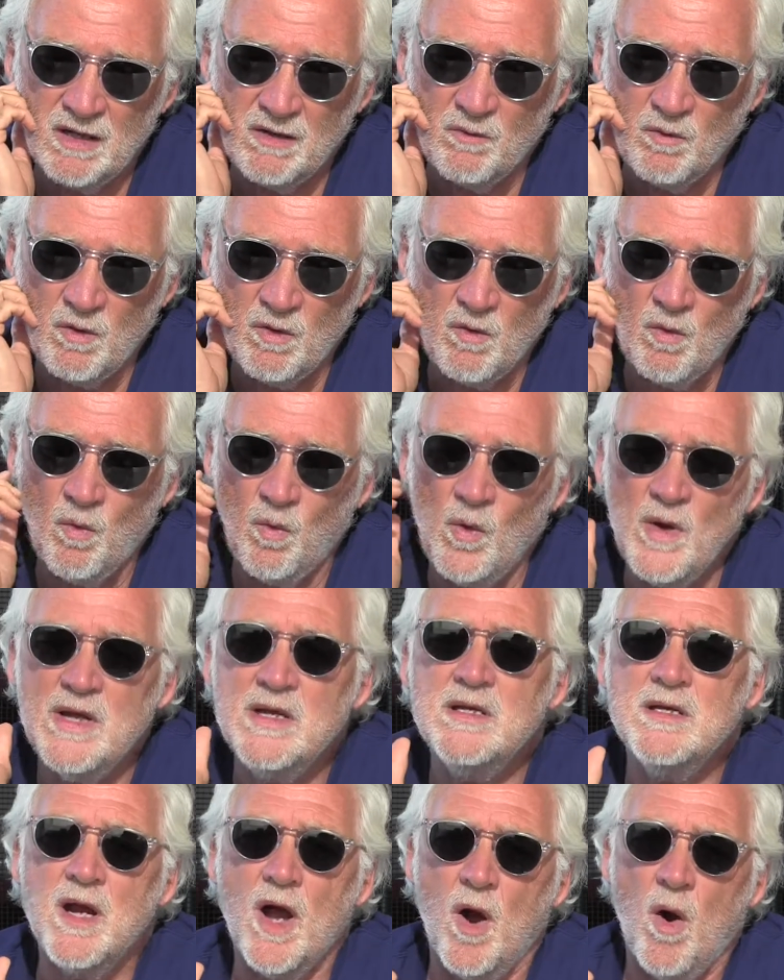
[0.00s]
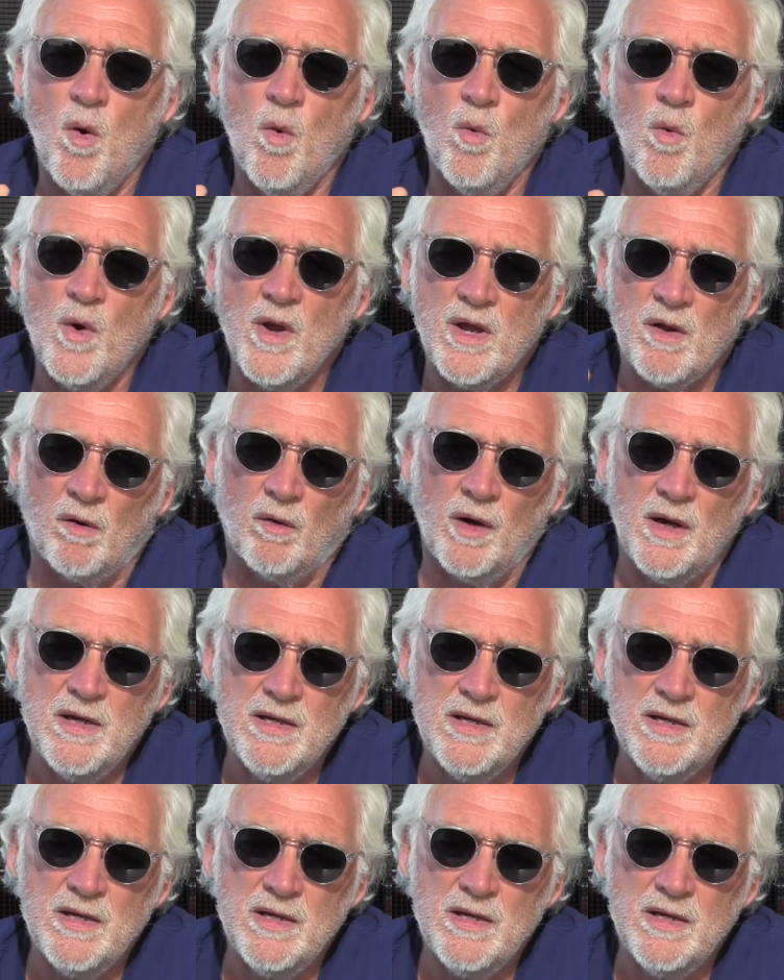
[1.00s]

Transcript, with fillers: we know we are